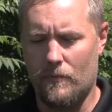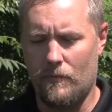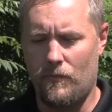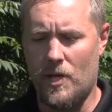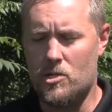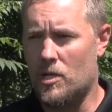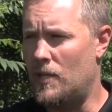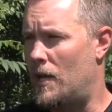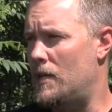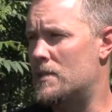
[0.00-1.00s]
vision
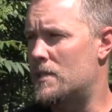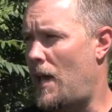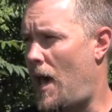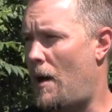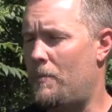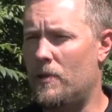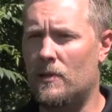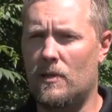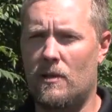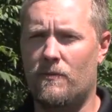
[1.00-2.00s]
that needs to happen,
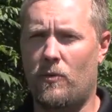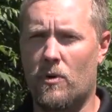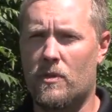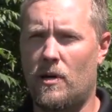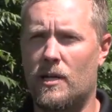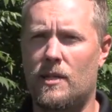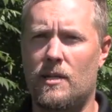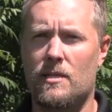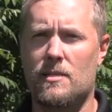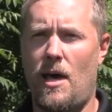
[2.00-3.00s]
and forethought that
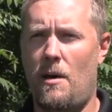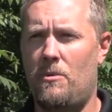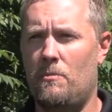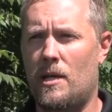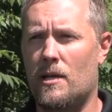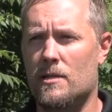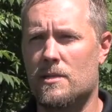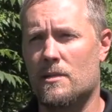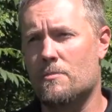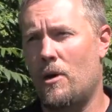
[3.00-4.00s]
needs to happen, because
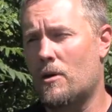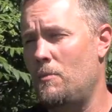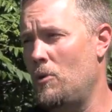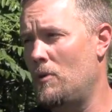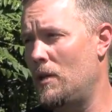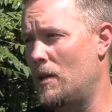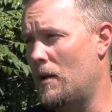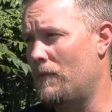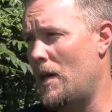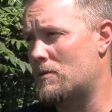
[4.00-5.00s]
in a small community,
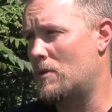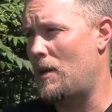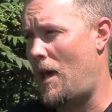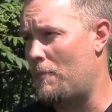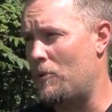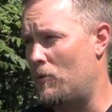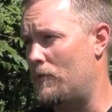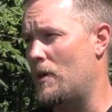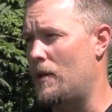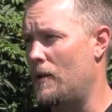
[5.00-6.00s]
none of that's going to happen
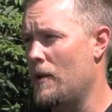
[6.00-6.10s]
overnight.